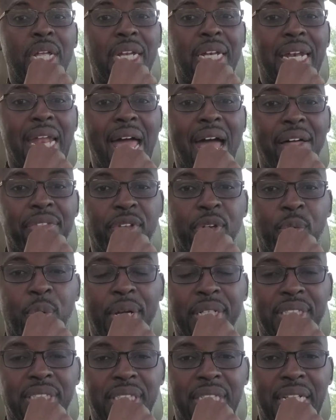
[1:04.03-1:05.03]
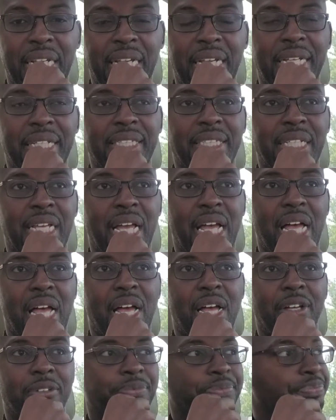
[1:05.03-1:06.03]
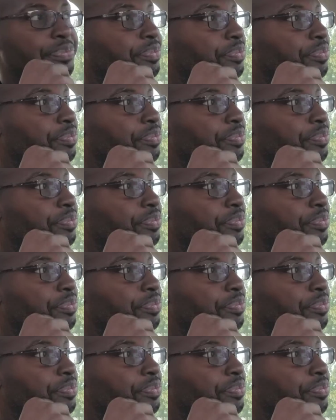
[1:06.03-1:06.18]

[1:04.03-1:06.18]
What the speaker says: now the question is, okay,